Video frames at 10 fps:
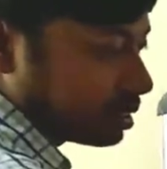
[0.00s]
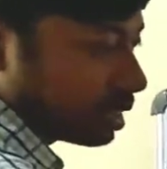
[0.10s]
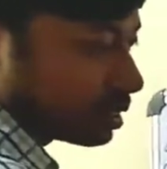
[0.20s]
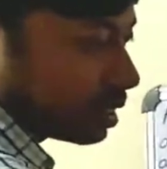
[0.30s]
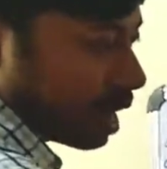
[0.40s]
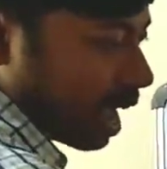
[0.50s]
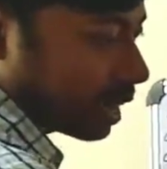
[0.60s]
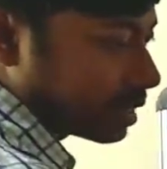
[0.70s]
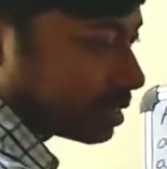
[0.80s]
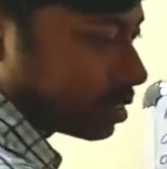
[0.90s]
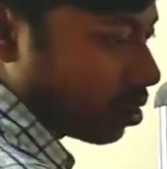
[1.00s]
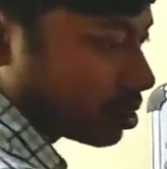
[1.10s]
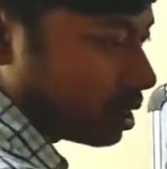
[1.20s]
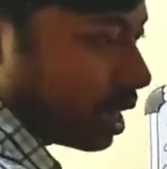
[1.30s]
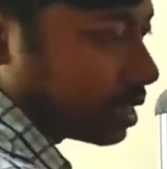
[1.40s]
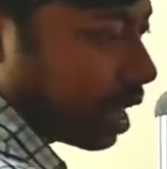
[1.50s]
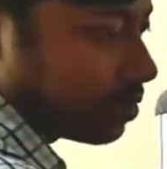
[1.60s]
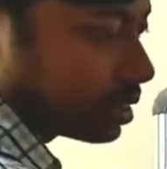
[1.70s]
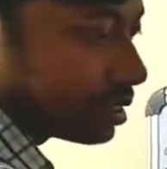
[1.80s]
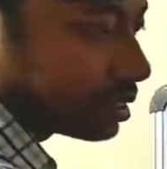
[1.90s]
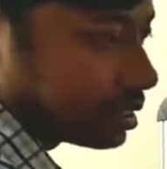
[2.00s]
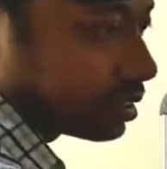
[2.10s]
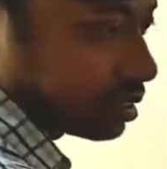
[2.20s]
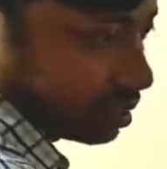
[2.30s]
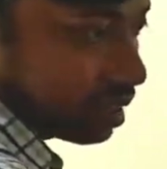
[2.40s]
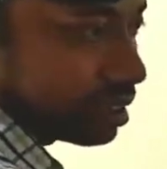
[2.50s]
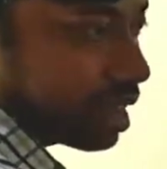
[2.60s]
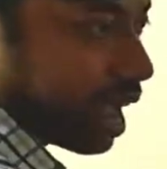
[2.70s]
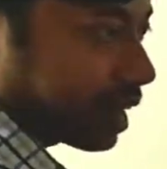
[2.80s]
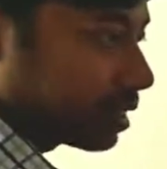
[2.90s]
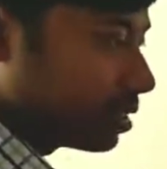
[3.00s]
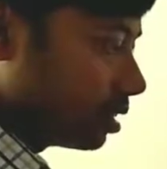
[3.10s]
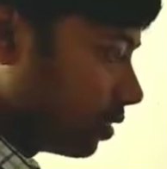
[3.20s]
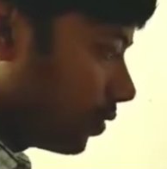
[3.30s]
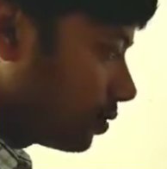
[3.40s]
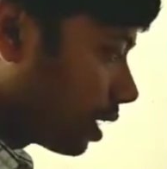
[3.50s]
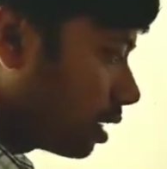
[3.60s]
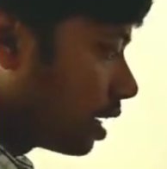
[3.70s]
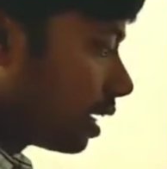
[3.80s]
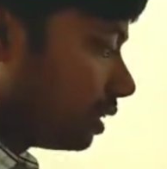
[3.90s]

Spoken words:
section act as a nozzle and divergent section act a diffuser,